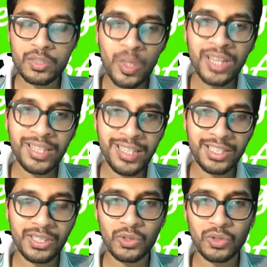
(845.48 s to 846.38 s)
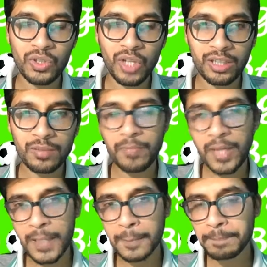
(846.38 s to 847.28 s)
one thing to not
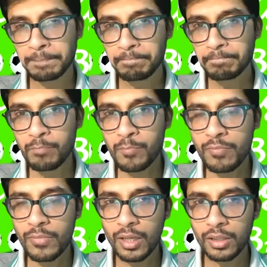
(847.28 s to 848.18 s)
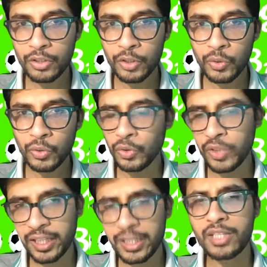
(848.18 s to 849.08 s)
be, to
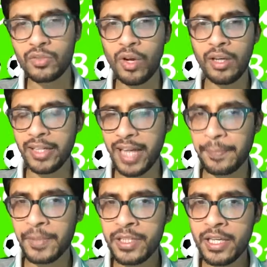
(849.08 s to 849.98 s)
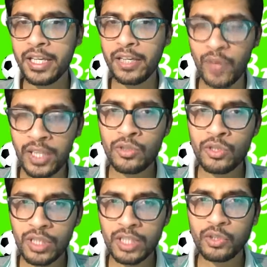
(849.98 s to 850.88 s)
get things wrong. It happens. Once you
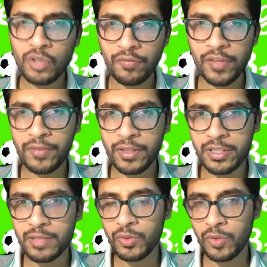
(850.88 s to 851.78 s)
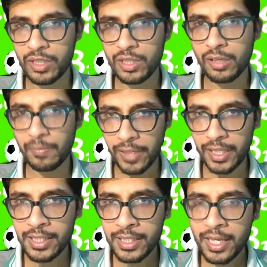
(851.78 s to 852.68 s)
start showing favoritism towards certain
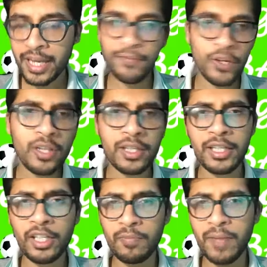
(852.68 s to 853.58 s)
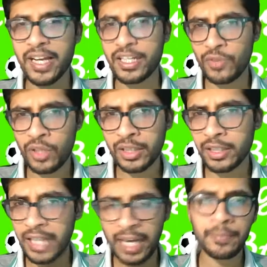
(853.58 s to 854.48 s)
players, and we're all guilty of bias.
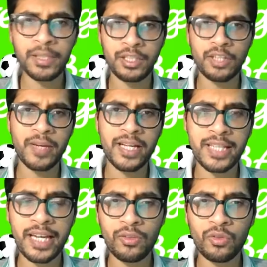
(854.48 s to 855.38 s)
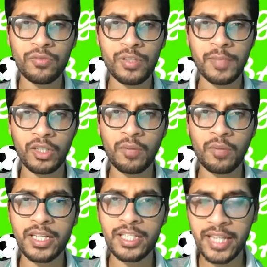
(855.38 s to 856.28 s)
I'm guilty of bias. I don't feel
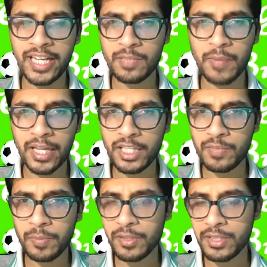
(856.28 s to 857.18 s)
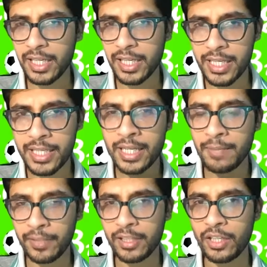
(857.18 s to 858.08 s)
McTominay is as bad as people say he is.
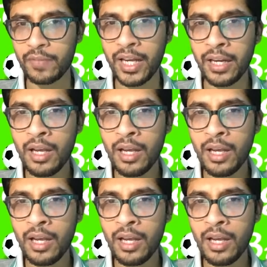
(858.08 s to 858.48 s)
I'm guilty of that.